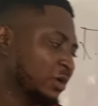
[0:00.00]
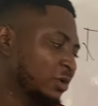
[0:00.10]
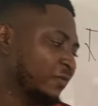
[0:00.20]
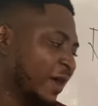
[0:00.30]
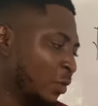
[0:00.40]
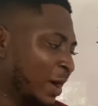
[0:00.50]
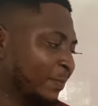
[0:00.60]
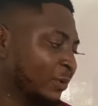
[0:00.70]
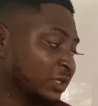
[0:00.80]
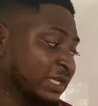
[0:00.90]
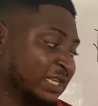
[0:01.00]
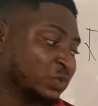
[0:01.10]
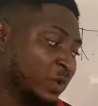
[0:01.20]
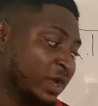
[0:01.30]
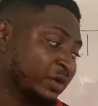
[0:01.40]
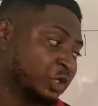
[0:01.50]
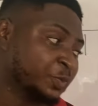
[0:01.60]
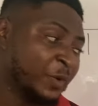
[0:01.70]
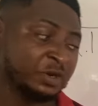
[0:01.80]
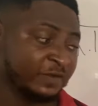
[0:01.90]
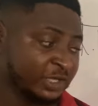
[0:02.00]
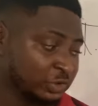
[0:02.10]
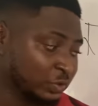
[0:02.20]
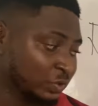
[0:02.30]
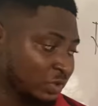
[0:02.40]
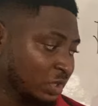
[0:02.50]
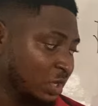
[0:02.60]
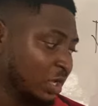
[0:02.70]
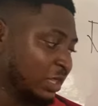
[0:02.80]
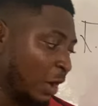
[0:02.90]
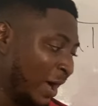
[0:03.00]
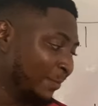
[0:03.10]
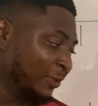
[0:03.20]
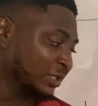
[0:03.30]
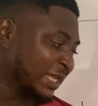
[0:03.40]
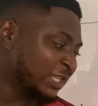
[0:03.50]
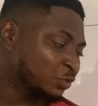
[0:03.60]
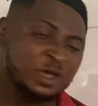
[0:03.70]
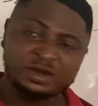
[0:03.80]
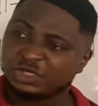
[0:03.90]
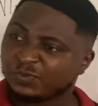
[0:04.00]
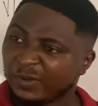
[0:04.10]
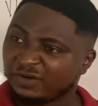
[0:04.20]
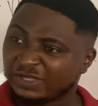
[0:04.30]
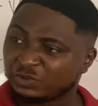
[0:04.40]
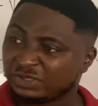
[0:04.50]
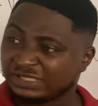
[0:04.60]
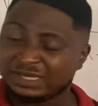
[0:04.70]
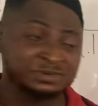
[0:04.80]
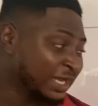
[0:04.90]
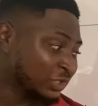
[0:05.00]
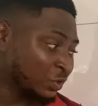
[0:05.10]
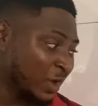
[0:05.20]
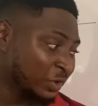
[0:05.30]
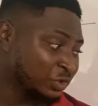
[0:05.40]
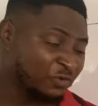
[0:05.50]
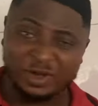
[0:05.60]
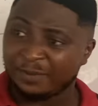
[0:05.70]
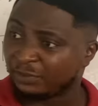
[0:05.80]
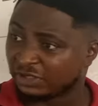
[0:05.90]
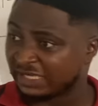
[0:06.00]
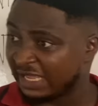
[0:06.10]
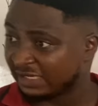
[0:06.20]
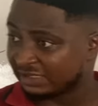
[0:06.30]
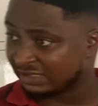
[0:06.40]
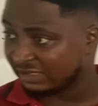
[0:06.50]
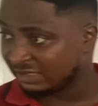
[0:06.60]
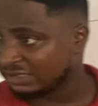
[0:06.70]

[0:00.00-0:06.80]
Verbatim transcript: all over 1 plus s squared raised by 1 over 2. Now 1 plus s squared raised by 1 over 2 is the same thing as square root of 1 plus x